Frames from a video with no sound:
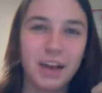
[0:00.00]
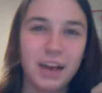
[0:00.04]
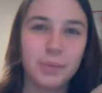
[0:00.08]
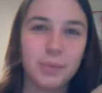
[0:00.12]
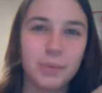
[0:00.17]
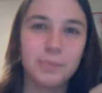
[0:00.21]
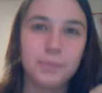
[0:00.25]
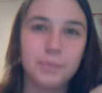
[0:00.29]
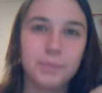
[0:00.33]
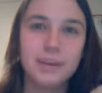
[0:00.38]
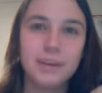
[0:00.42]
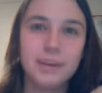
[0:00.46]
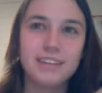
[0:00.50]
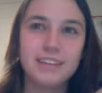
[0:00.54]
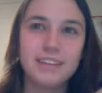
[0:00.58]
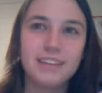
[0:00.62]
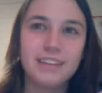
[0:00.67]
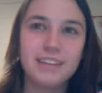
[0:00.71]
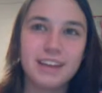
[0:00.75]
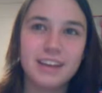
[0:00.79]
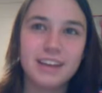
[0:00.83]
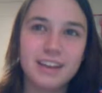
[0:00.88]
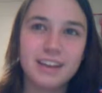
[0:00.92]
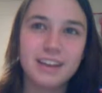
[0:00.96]
We
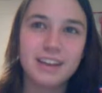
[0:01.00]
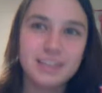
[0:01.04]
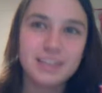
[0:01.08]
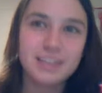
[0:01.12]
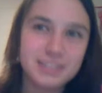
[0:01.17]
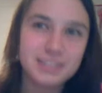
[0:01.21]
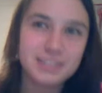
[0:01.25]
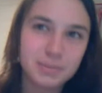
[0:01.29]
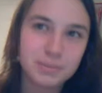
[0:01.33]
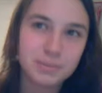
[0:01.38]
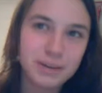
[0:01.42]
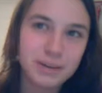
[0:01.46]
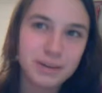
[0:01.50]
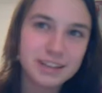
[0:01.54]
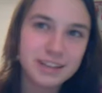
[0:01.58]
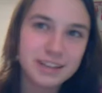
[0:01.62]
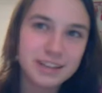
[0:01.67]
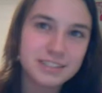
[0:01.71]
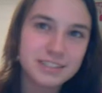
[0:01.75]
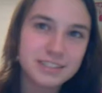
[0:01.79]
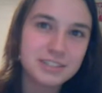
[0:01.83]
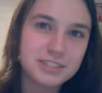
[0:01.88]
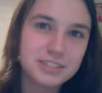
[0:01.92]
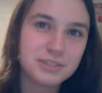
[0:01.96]
kind of need to break
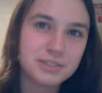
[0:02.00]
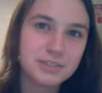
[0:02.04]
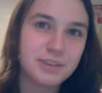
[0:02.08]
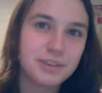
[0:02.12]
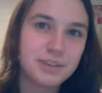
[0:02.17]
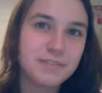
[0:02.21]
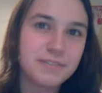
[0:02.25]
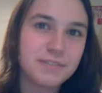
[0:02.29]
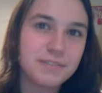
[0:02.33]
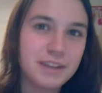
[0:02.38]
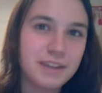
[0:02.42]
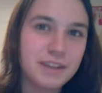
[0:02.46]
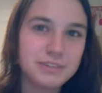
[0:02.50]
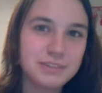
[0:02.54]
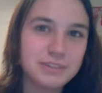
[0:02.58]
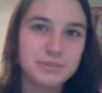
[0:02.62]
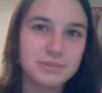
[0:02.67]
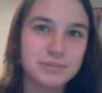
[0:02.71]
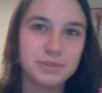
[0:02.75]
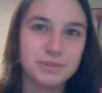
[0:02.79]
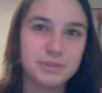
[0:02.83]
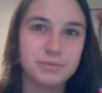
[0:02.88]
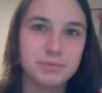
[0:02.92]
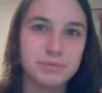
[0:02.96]
into our friend's
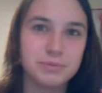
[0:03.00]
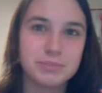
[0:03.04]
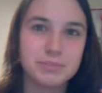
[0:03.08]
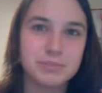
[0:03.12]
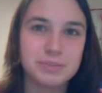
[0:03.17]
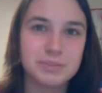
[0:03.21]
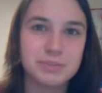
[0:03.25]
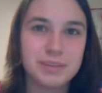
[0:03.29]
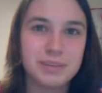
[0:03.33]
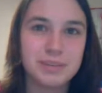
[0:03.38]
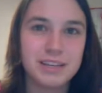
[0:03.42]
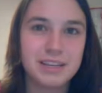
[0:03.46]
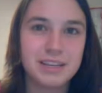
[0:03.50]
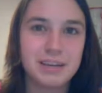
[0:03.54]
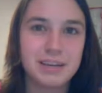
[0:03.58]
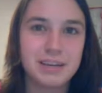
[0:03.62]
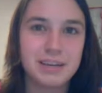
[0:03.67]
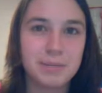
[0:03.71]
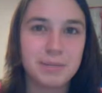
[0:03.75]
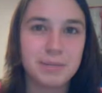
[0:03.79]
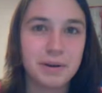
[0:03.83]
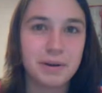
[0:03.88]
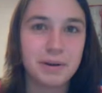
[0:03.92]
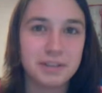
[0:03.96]
room so we can get
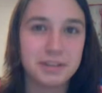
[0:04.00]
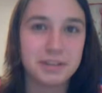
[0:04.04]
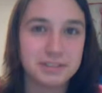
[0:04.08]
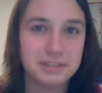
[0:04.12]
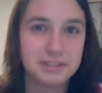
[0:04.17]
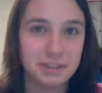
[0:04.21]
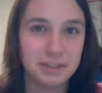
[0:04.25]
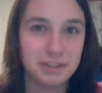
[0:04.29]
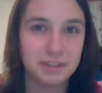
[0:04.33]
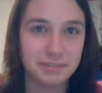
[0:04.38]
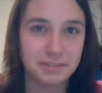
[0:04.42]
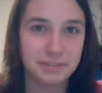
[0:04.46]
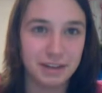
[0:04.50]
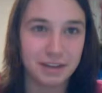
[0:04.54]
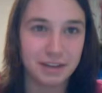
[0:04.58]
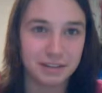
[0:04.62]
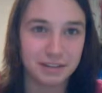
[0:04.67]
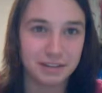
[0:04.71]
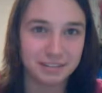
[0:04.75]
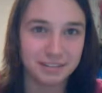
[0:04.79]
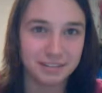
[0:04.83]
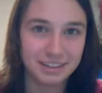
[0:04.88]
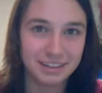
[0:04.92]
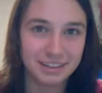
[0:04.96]
party stuff out of
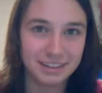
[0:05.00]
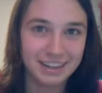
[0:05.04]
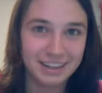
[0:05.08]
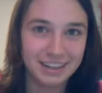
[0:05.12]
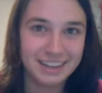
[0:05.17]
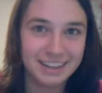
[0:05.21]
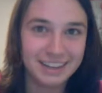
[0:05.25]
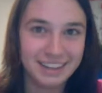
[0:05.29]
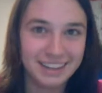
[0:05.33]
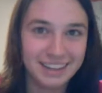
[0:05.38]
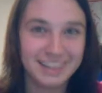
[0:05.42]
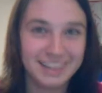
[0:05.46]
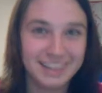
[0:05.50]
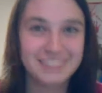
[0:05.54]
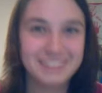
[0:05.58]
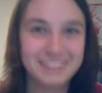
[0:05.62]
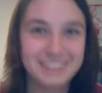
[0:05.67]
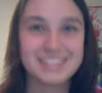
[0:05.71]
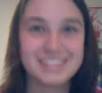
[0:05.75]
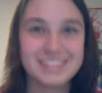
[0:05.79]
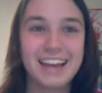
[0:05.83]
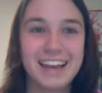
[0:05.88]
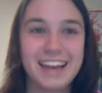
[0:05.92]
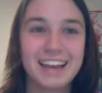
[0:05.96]
it. And he was
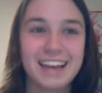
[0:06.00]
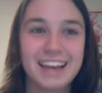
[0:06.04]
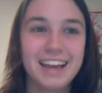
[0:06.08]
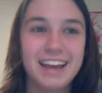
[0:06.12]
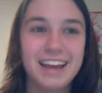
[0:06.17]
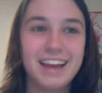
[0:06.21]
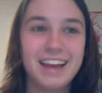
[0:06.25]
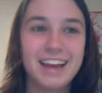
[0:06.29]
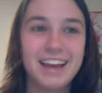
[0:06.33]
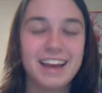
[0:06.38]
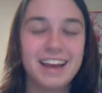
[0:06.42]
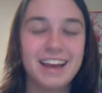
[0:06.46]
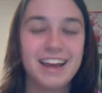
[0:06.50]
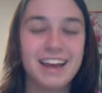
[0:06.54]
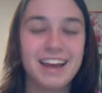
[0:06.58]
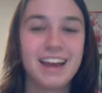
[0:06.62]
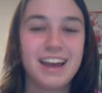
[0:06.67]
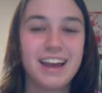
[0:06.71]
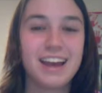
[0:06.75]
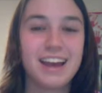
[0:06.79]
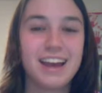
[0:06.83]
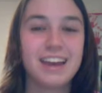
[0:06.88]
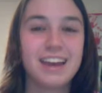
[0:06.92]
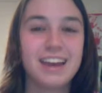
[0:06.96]
like,
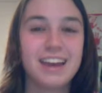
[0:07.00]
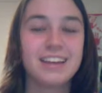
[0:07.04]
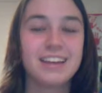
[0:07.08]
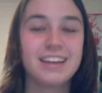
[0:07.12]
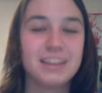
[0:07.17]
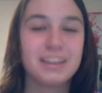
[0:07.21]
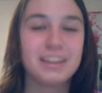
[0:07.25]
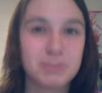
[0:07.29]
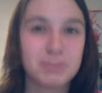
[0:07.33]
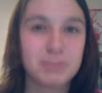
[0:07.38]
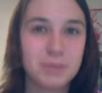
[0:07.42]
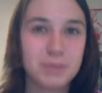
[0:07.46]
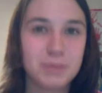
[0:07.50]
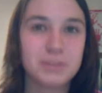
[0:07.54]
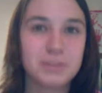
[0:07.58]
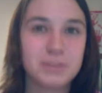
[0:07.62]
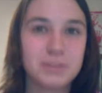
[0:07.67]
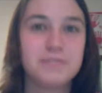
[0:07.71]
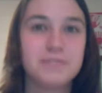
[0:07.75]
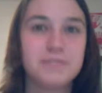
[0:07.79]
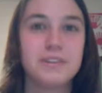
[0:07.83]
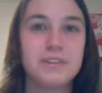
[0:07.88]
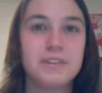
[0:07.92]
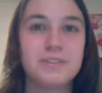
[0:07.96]
get the people on the
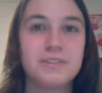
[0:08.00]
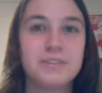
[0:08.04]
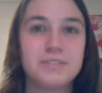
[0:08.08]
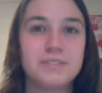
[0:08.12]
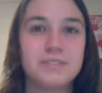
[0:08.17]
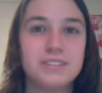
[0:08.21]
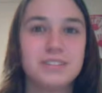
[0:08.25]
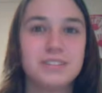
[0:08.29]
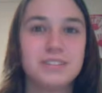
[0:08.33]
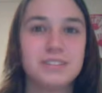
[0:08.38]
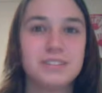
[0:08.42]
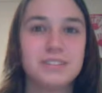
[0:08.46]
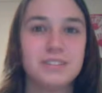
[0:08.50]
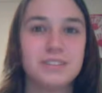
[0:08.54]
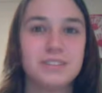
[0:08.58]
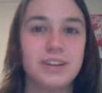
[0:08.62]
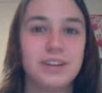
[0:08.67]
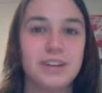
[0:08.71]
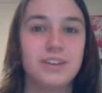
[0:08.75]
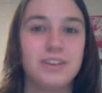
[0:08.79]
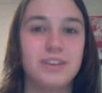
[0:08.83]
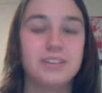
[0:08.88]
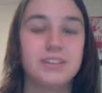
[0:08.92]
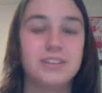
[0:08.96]
phone so I
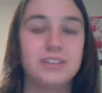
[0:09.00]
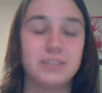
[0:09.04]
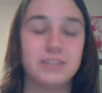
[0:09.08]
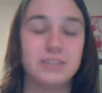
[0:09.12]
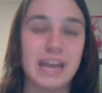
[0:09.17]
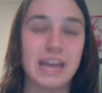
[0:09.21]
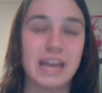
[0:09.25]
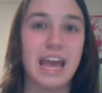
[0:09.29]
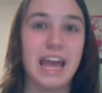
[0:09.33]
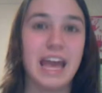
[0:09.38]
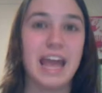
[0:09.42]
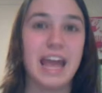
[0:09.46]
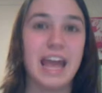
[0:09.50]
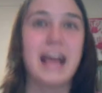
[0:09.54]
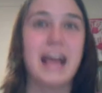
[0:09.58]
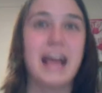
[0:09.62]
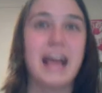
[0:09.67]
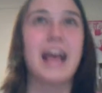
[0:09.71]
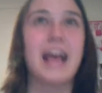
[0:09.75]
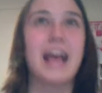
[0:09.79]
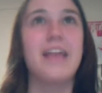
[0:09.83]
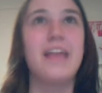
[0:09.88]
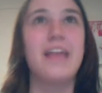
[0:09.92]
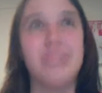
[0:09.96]
know that it's okay,
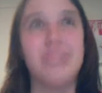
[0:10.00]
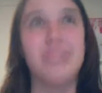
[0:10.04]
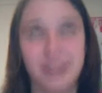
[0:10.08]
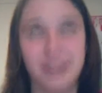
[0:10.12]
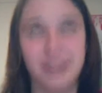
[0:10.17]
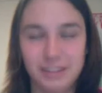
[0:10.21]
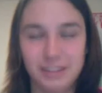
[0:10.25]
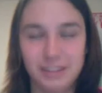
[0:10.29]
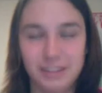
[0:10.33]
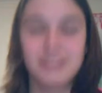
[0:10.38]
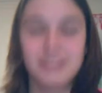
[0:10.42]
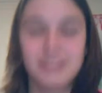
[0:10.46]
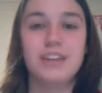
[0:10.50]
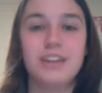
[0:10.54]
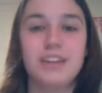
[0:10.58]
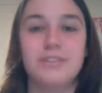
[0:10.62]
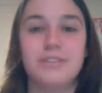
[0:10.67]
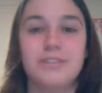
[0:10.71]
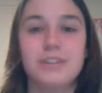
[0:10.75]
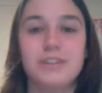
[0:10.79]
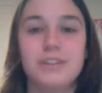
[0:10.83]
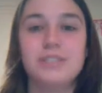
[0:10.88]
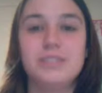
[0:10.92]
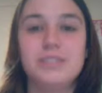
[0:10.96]
and then I'll unlock it for
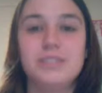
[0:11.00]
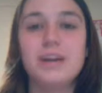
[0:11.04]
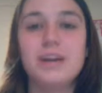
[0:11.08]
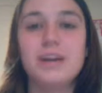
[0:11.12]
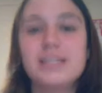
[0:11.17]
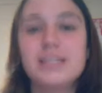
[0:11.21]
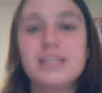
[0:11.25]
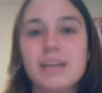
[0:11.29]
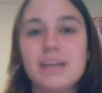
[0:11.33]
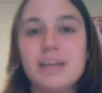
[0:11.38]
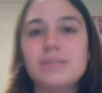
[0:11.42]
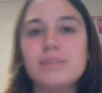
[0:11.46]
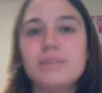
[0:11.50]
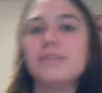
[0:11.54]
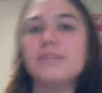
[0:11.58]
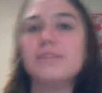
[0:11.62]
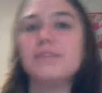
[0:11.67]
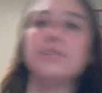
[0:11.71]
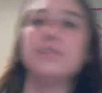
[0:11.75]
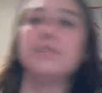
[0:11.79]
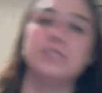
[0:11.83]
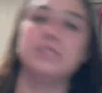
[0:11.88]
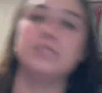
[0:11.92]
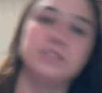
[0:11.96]
you. So we got Sam on the
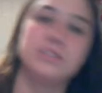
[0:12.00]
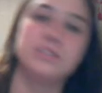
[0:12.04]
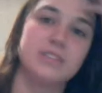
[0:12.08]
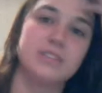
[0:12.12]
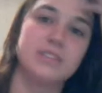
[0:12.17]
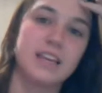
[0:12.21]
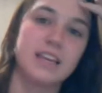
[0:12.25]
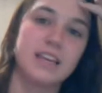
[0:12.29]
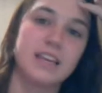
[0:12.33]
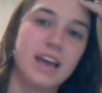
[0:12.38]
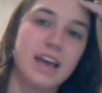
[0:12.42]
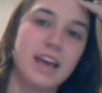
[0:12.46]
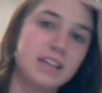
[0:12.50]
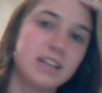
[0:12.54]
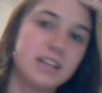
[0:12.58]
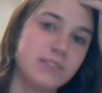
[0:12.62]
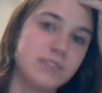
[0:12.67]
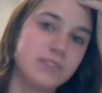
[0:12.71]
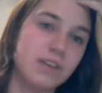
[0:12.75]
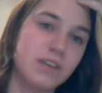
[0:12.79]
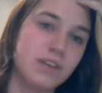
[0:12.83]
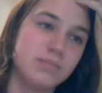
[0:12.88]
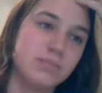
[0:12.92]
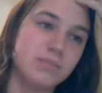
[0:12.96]
phone. She was like, yeah, it's
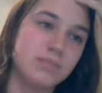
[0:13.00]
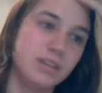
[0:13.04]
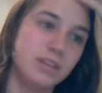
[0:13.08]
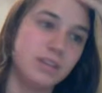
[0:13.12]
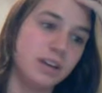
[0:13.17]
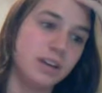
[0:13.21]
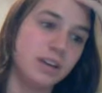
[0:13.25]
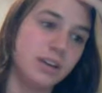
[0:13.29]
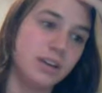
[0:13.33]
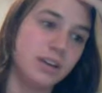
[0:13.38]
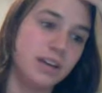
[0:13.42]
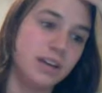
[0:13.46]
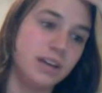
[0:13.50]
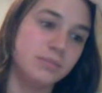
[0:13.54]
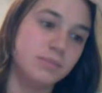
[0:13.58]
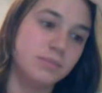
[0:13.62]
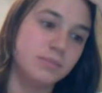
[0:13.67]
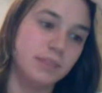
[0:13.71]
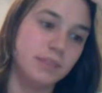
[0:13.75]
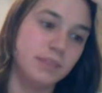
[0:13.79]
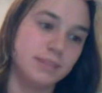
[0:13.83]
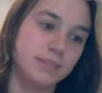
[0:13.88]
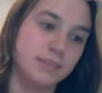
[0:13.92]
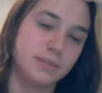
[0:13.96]
fine with me. Go ahead and
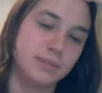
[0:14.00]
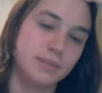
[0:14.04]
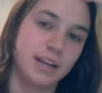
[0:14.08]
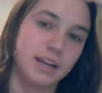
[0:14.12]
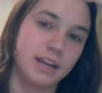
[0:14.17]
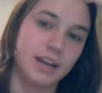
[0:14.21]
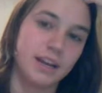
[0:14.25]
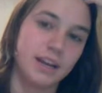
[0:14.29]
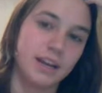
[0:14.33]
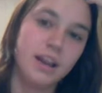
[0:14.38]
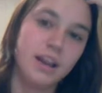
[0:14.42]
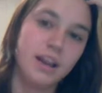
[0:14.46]
let them break in.